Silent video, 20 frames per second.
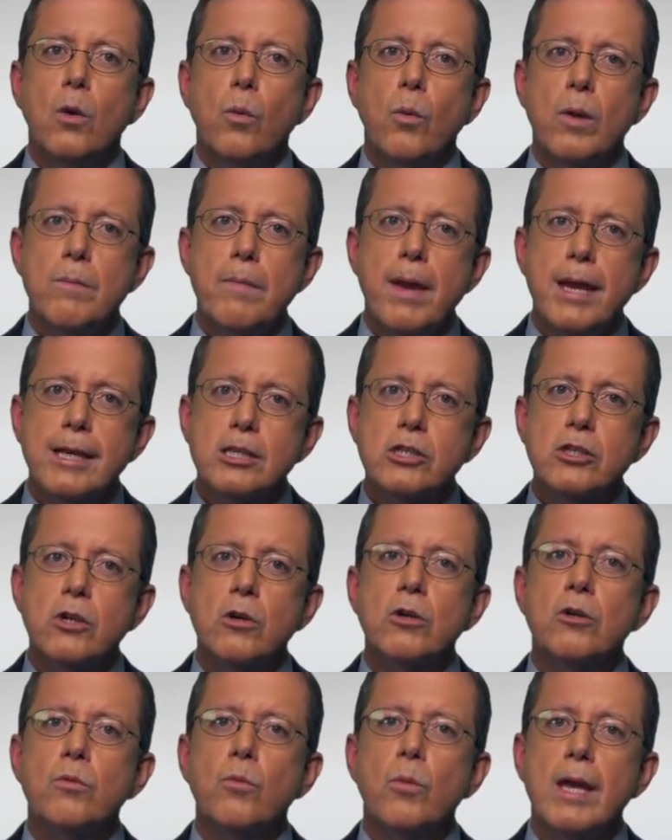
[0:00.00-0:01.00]
we make
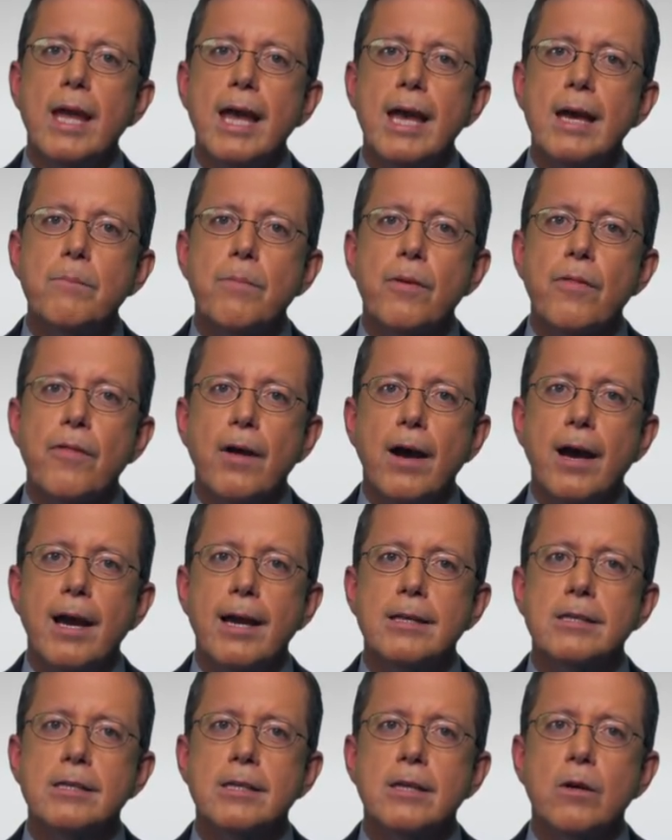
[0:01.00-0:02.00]
certain we
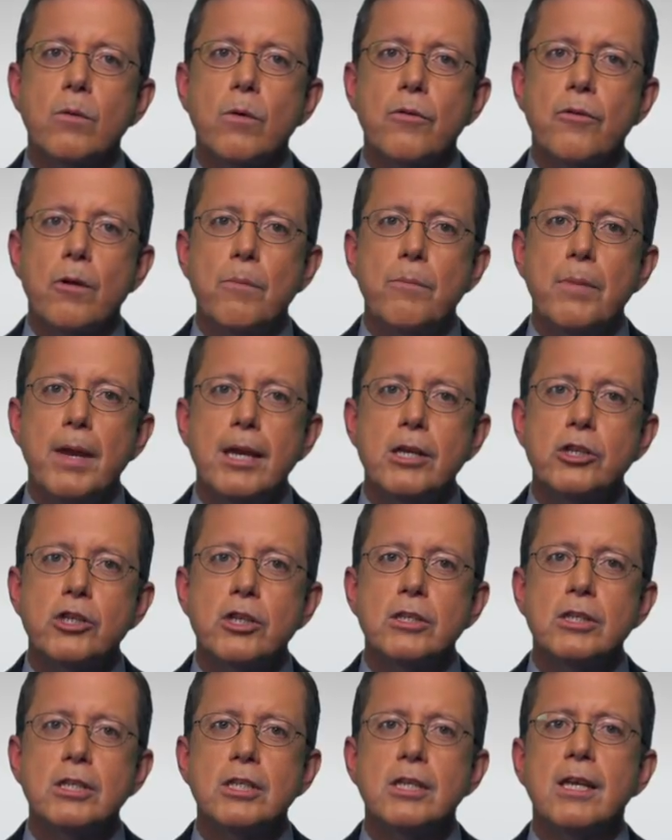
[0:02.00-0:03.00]
empathize with our
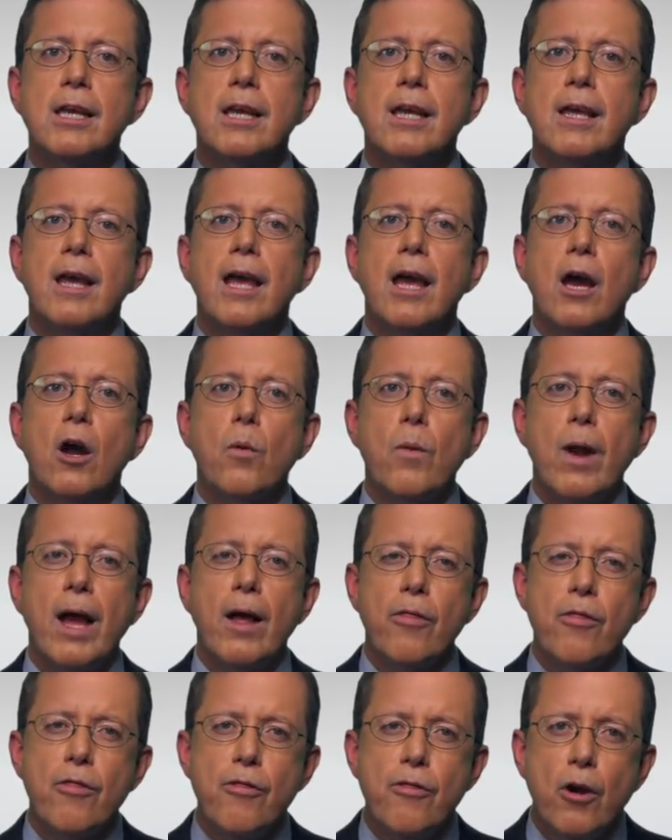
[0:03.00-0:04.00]
patients
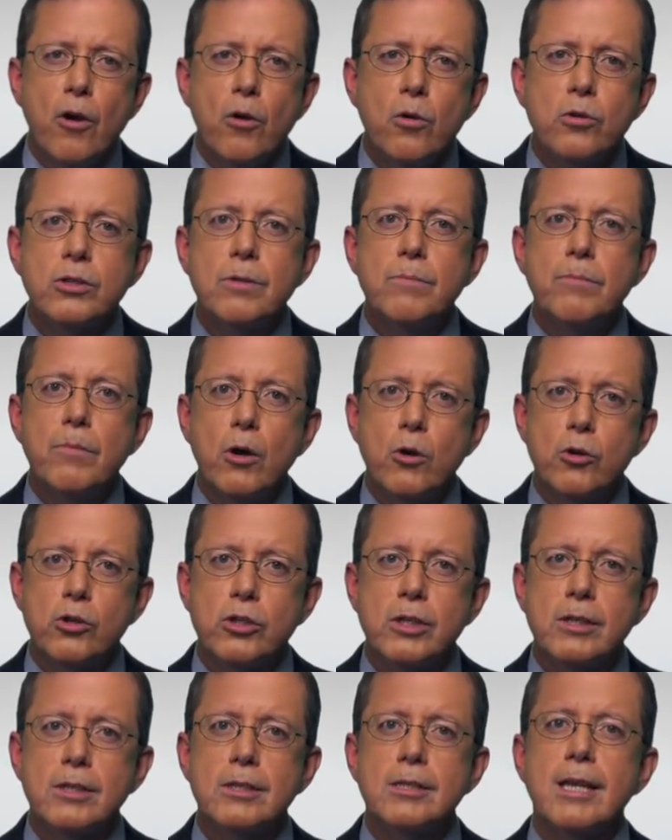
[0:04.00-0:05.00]
around those
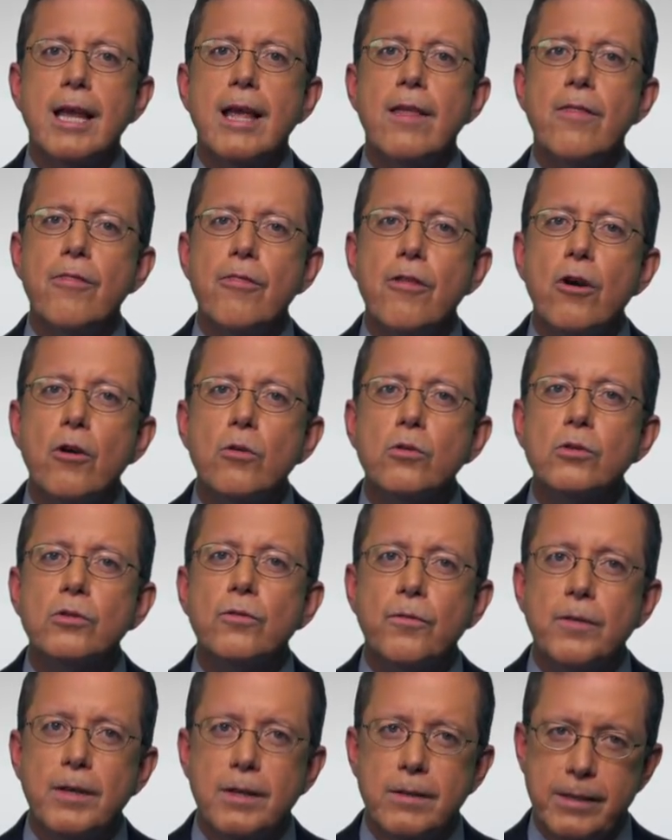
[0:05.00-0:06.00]
emotions and those
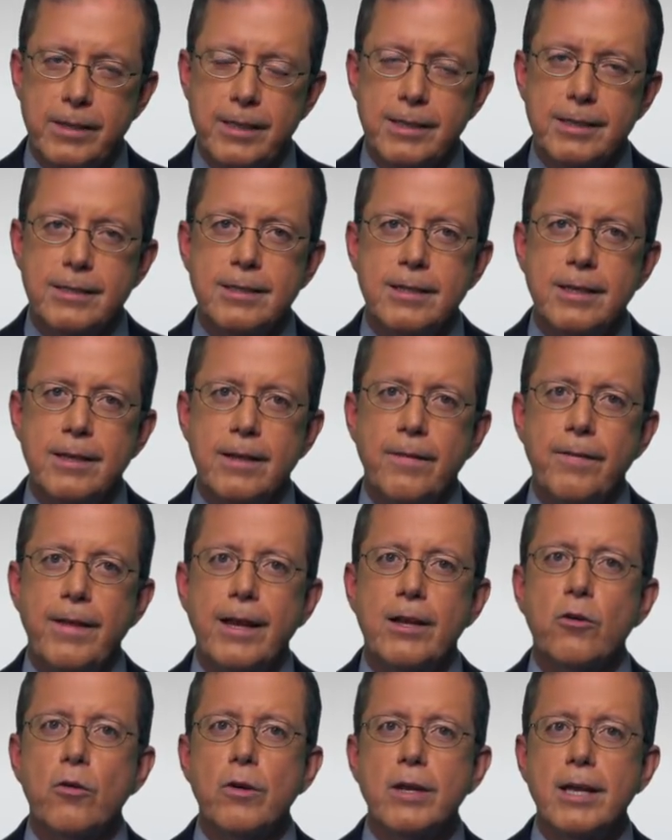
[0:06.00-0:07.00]
feelings
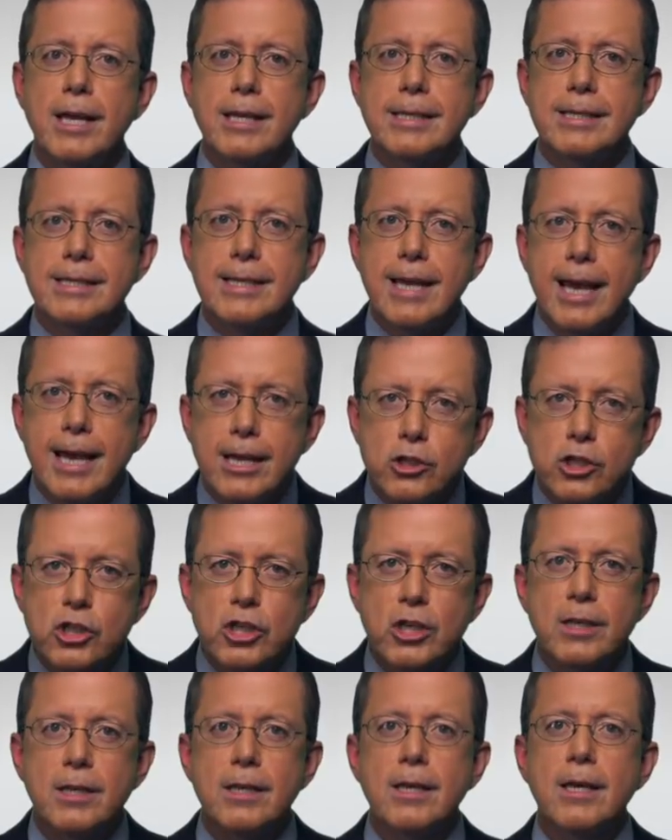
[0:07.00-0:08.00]
that create
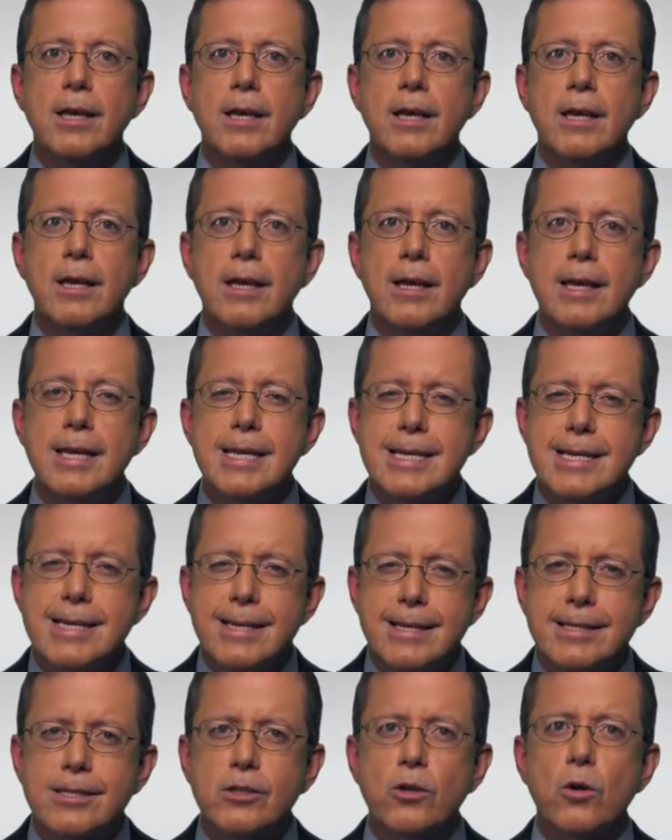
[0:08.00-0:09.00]
tension,
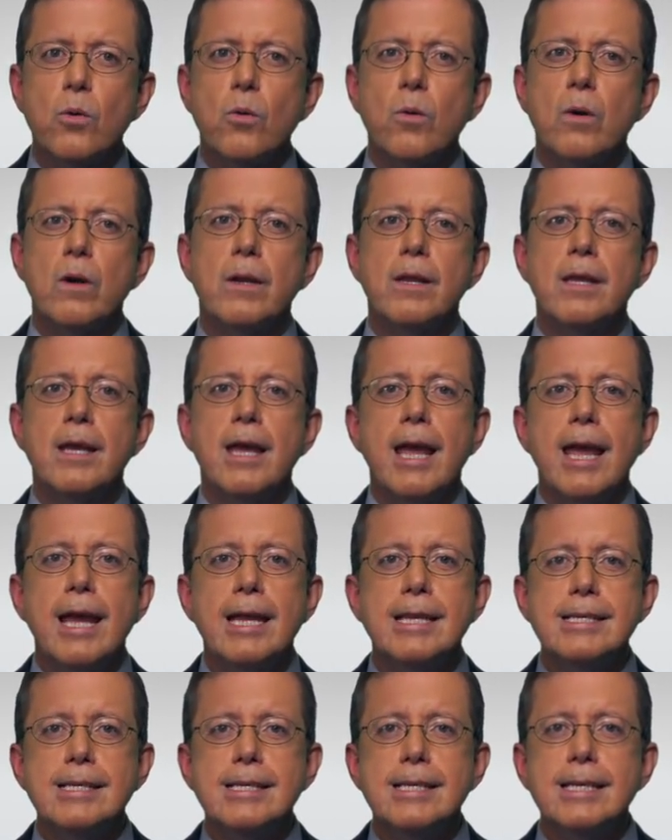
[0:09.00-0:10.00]
discord,
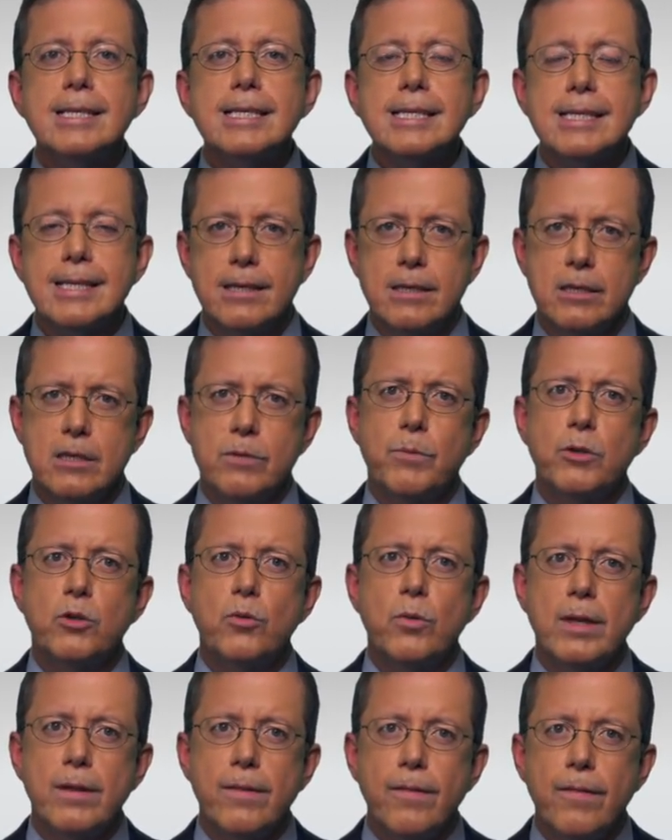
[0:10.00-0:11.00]
and distance
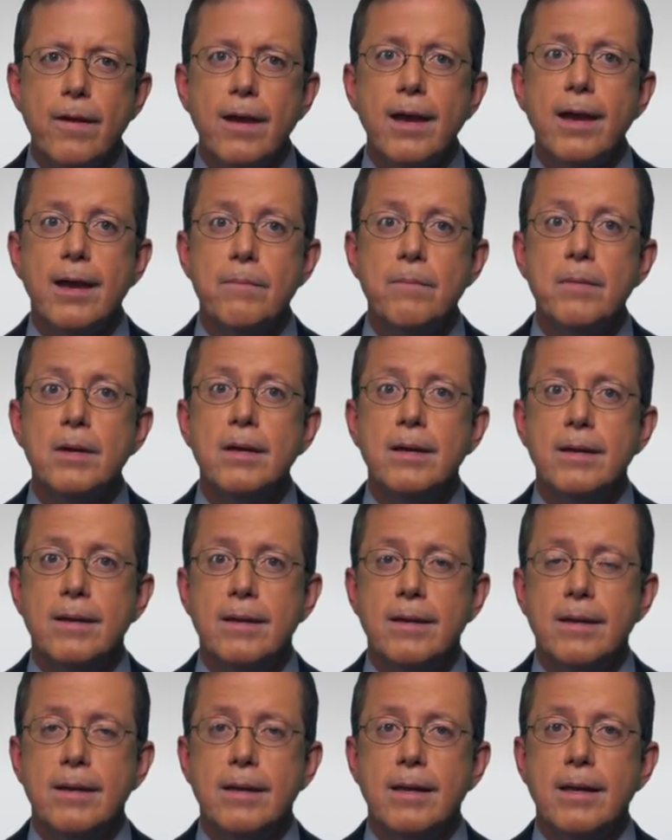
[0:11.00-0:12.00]
between them
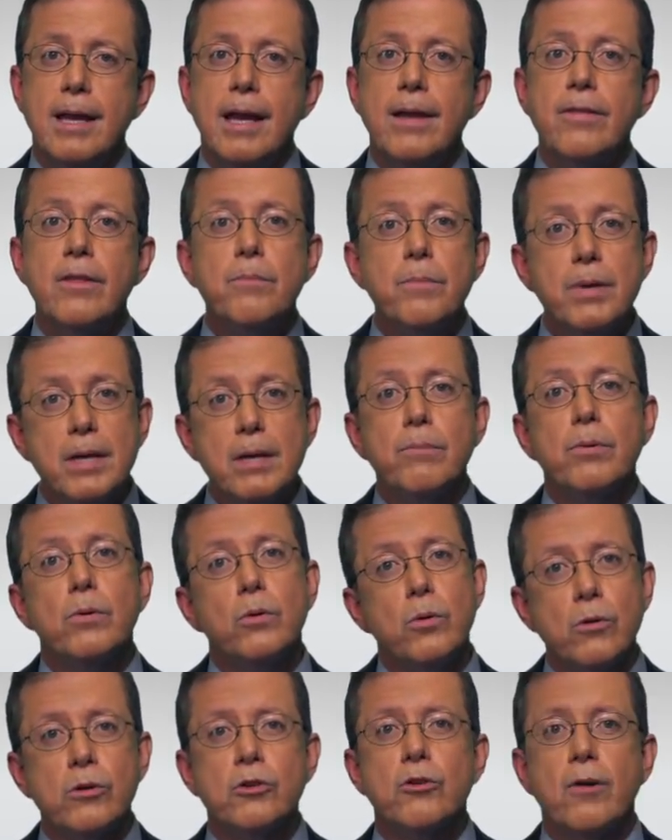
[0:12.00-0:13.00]
and the
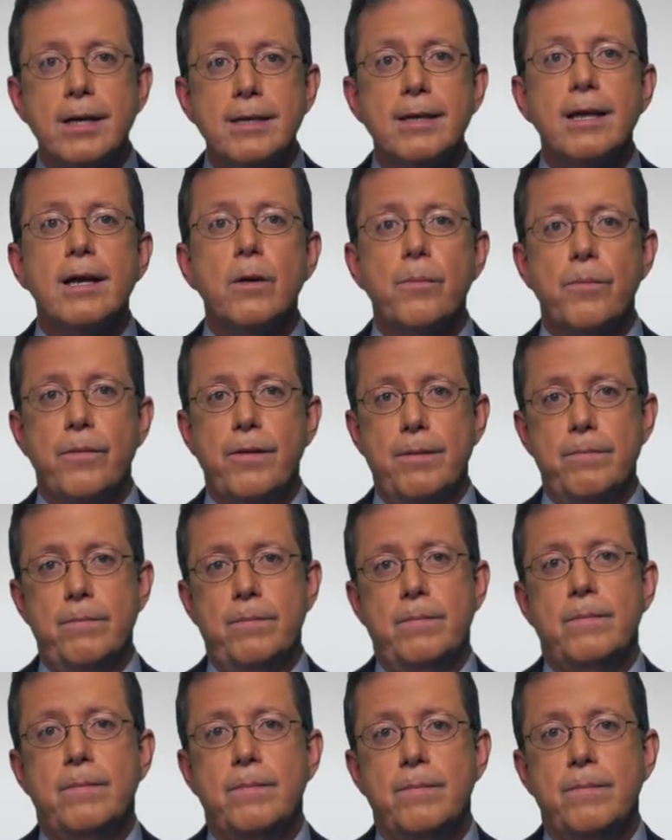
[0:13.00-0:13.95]
people who are trying to help them.